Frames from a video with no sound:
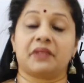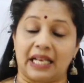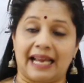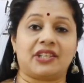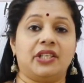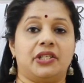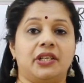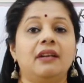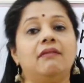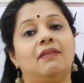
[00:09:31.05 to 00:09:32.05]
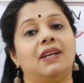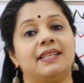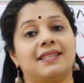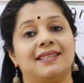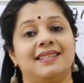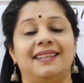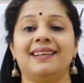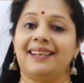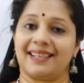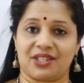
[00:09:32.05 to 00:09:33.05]
lactation, we will discuss in the
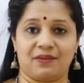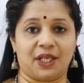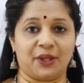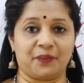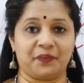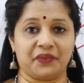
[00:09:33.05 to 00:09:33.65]
next video.